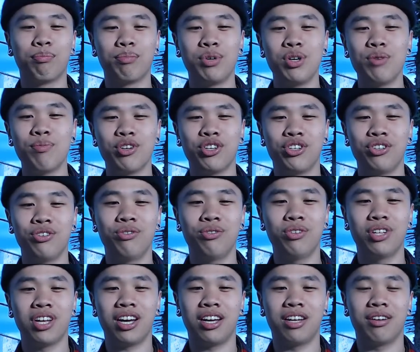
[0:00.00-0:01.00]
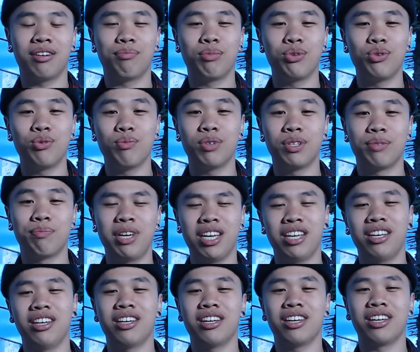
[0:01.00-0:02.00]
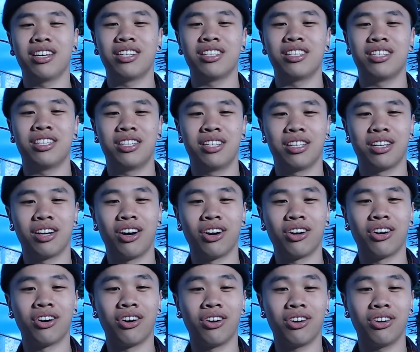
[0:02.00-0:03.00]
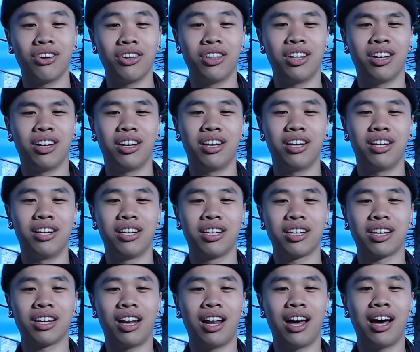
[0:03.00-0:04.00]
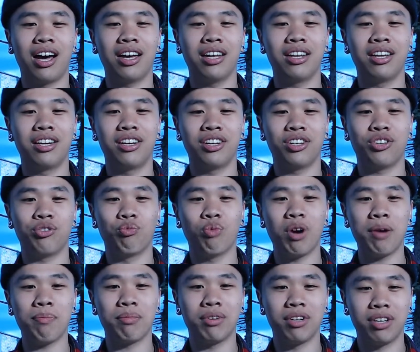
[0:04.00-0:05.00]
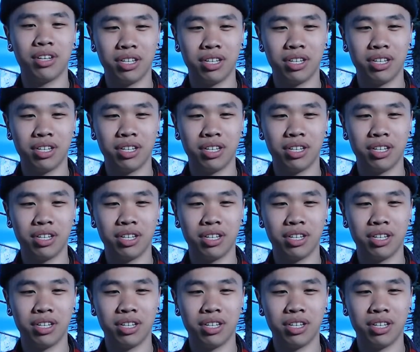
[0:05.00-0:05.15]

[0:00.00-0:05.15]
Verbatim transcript: Puma shoe that Puma's making is called Clyde Disrupt.